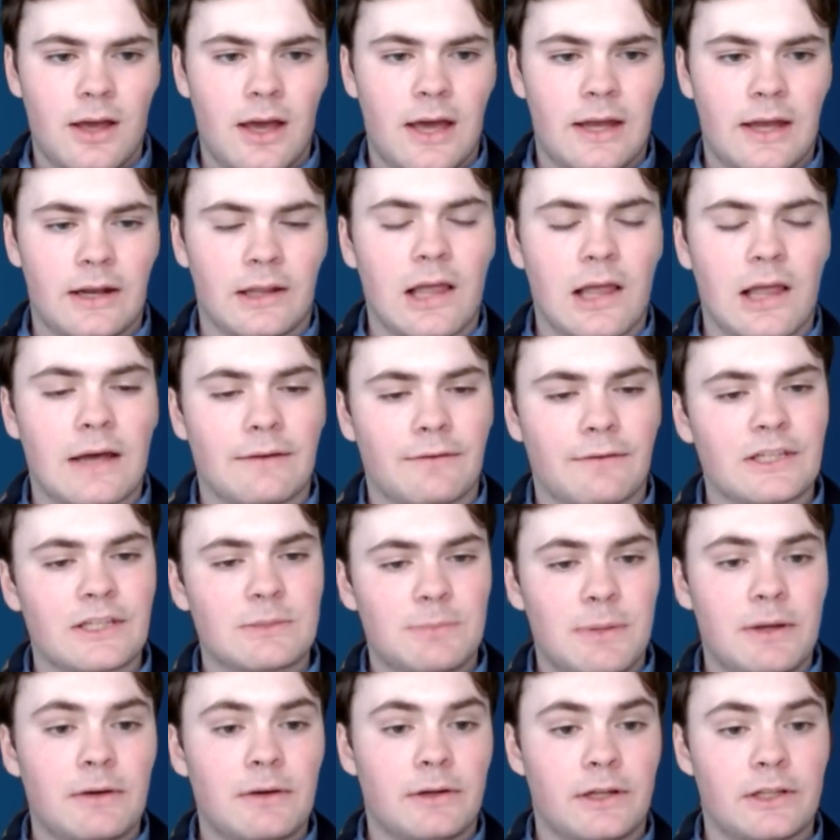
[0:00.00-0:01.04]
and a lot of
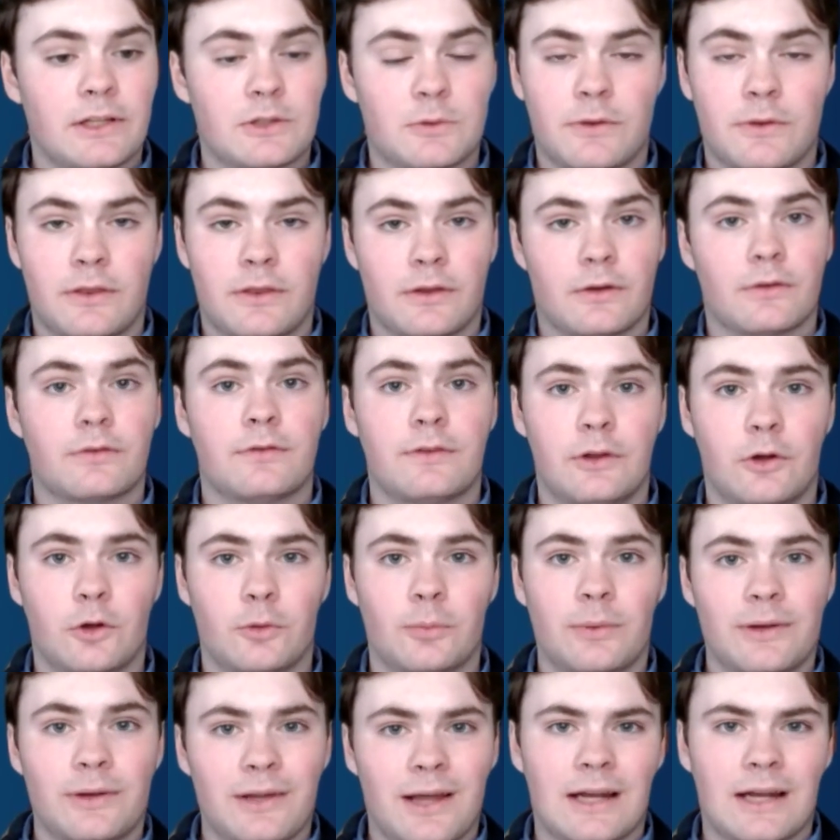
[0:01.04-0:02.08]
experience within their
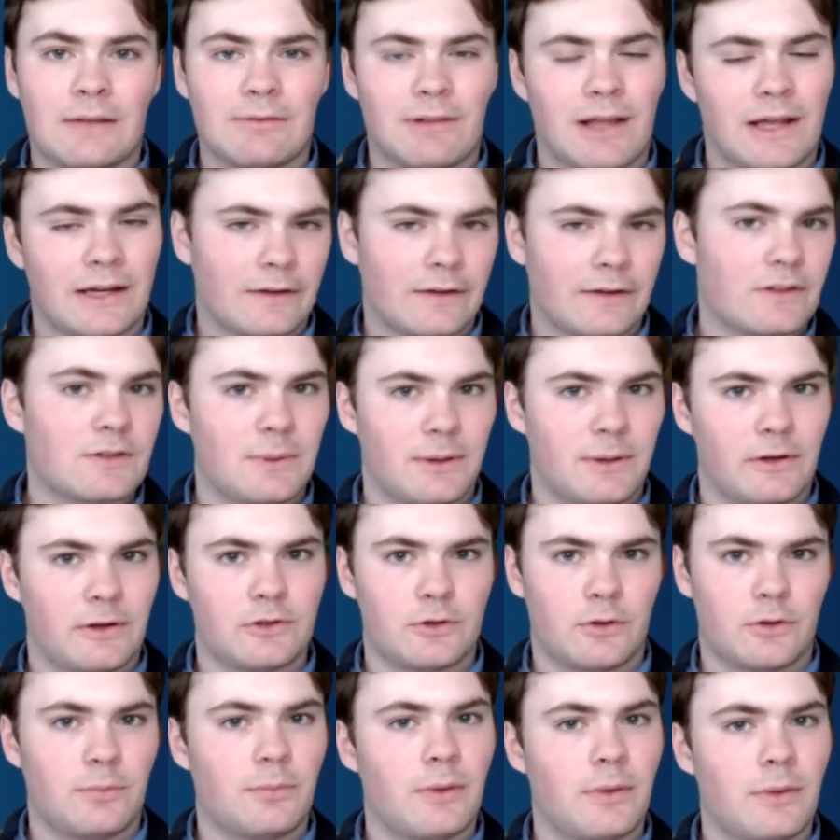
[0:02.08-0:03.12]
field, but not a lot of
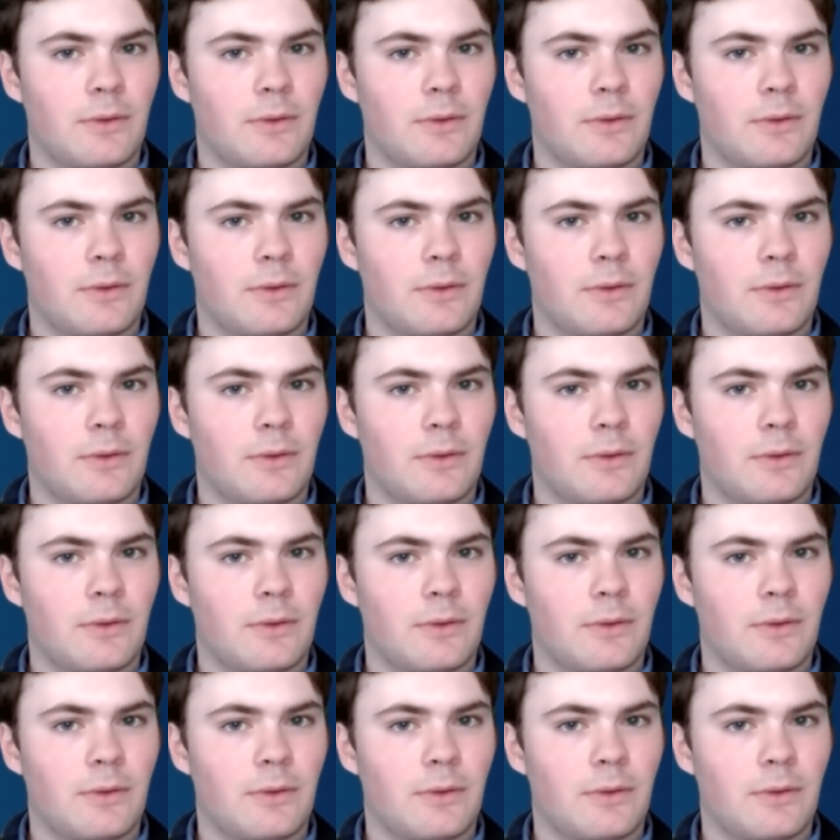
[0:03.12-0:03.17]
experience